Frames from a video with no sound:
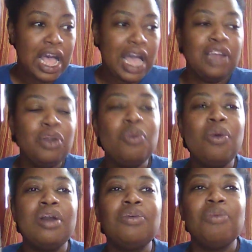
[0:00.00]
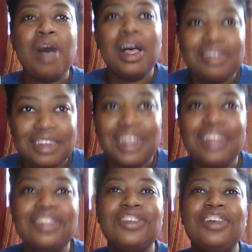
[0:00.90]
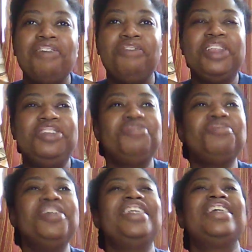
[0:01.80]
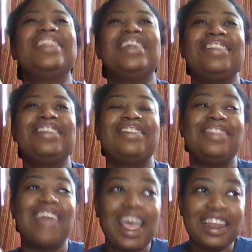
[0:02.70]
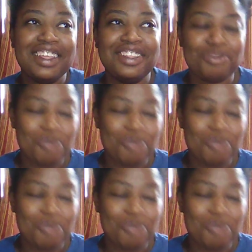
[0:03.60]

I don't want to watch it until I finish reading this. That is